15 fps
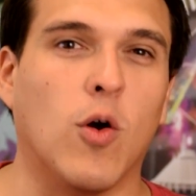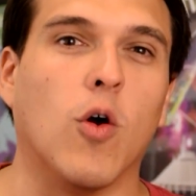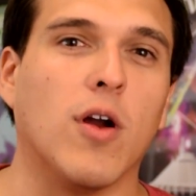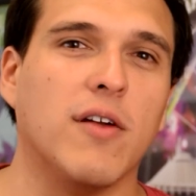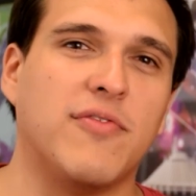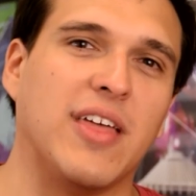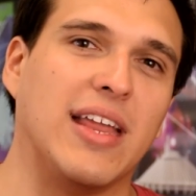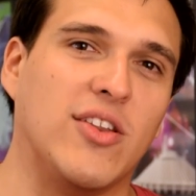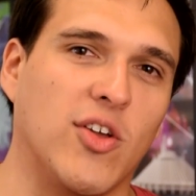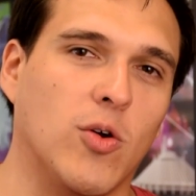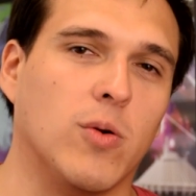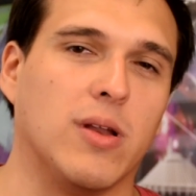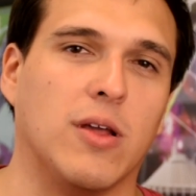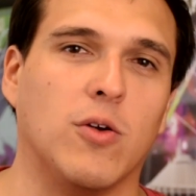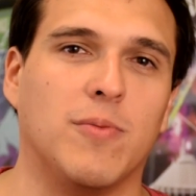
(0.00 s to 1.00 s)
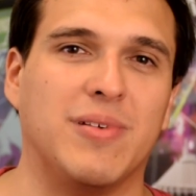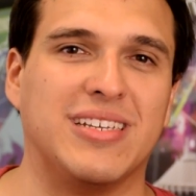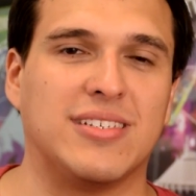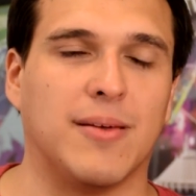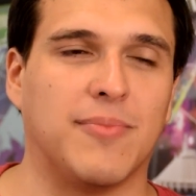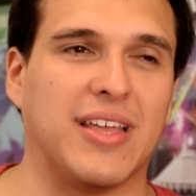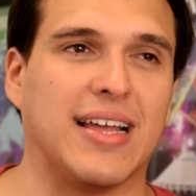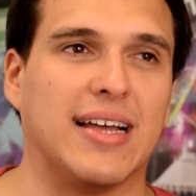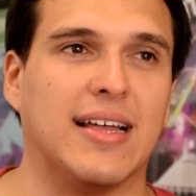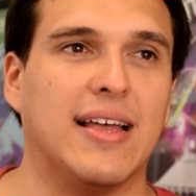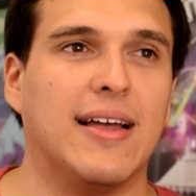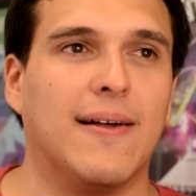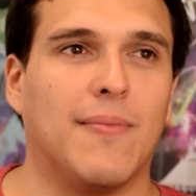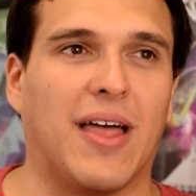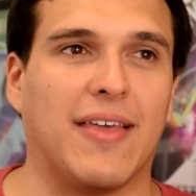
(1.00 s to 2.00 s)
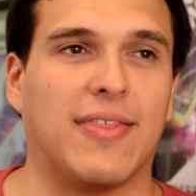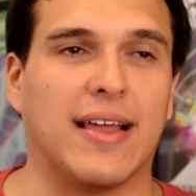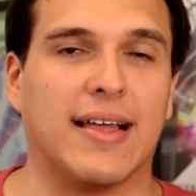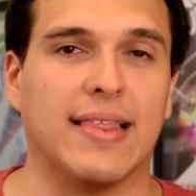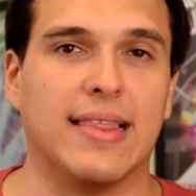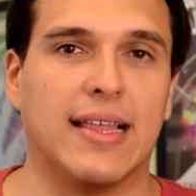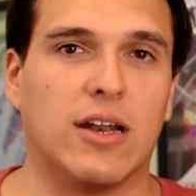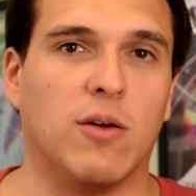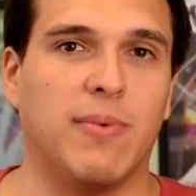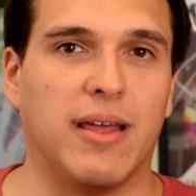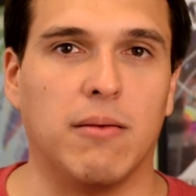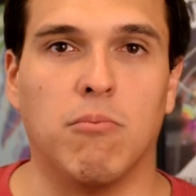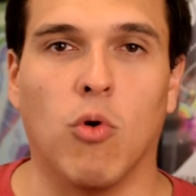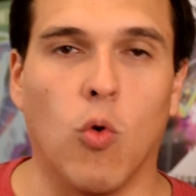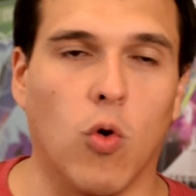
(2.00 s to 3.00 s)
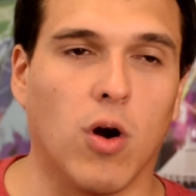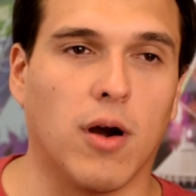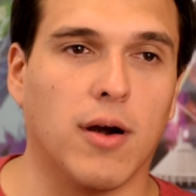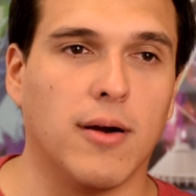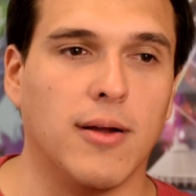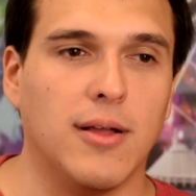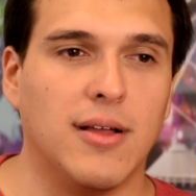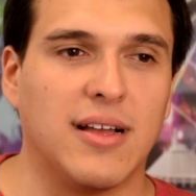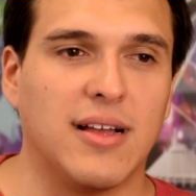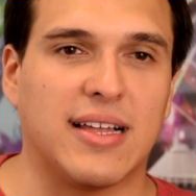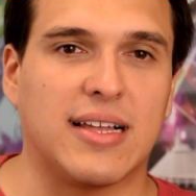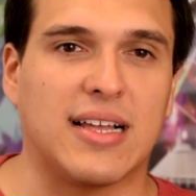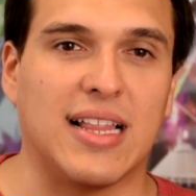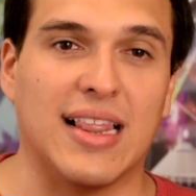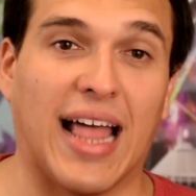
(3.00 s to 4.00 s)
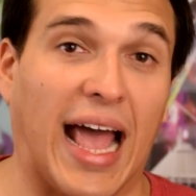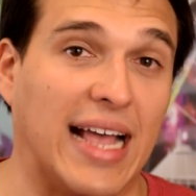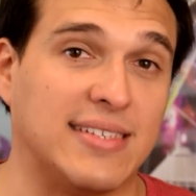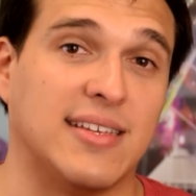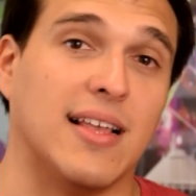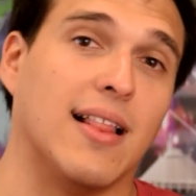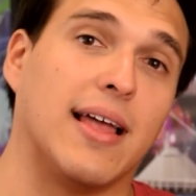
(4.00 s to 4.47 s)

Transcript: Or if they do it, it would be something, I think, a little bit more classy.